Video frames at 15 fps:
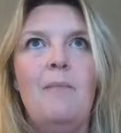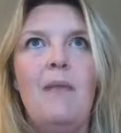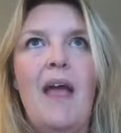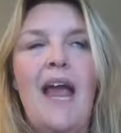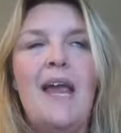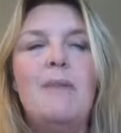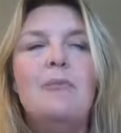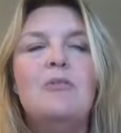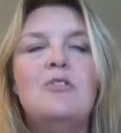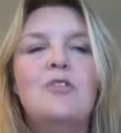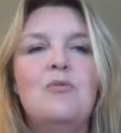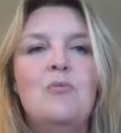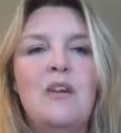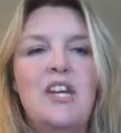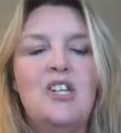able
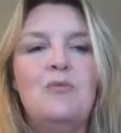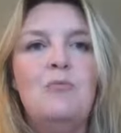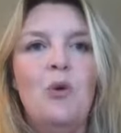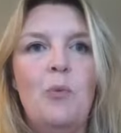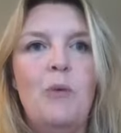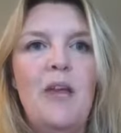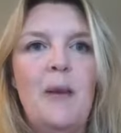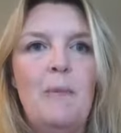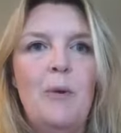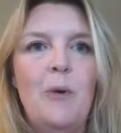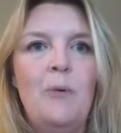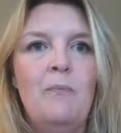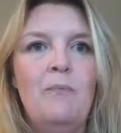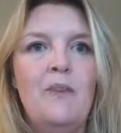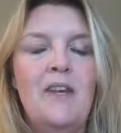to reach more
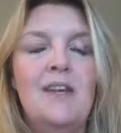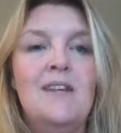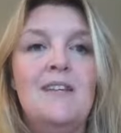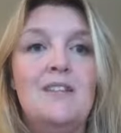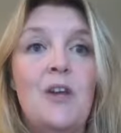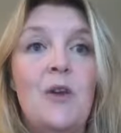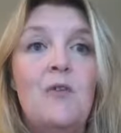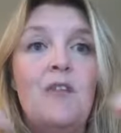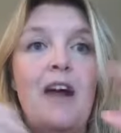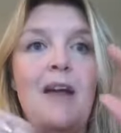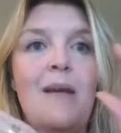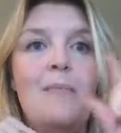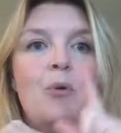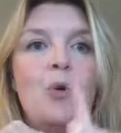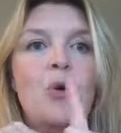people. So that
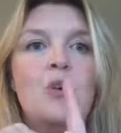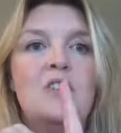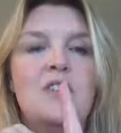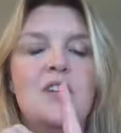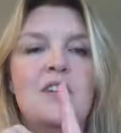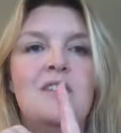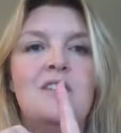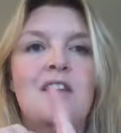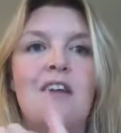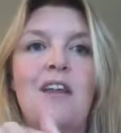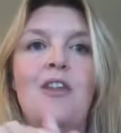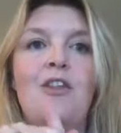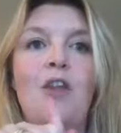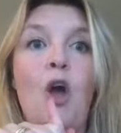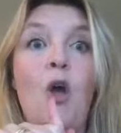important
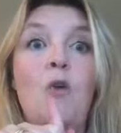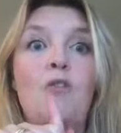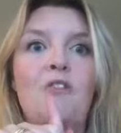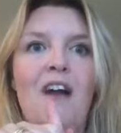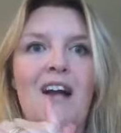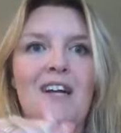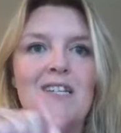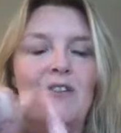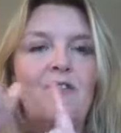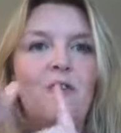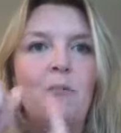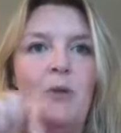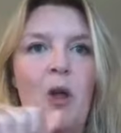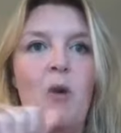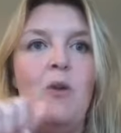know factor
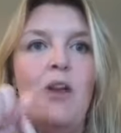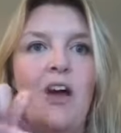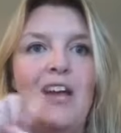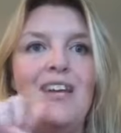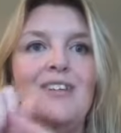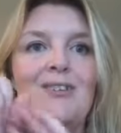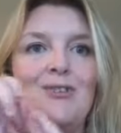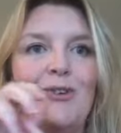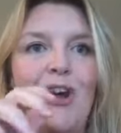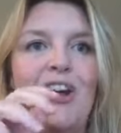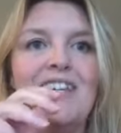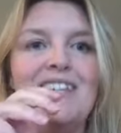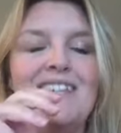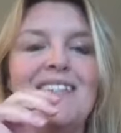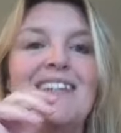from know, like and
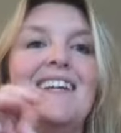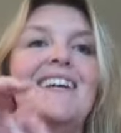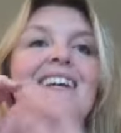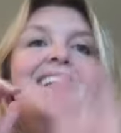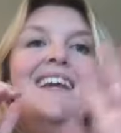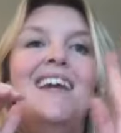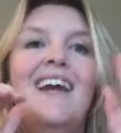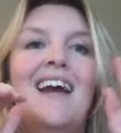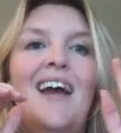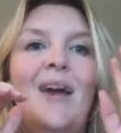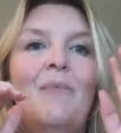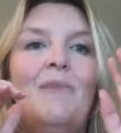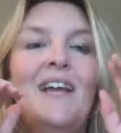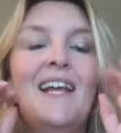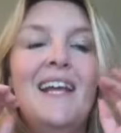trust
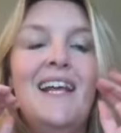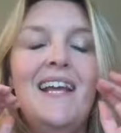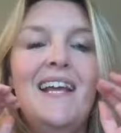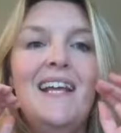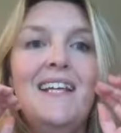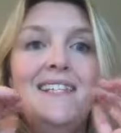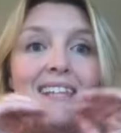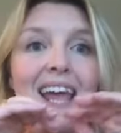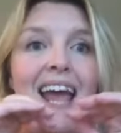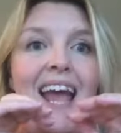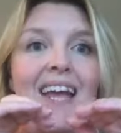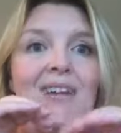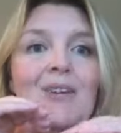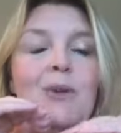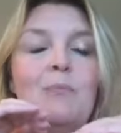is
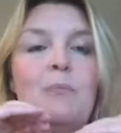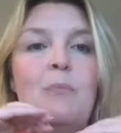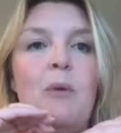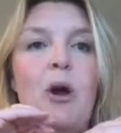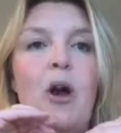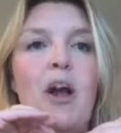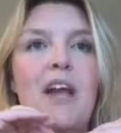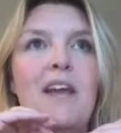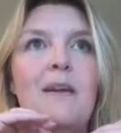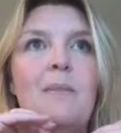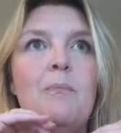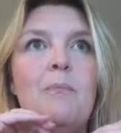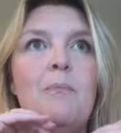there. By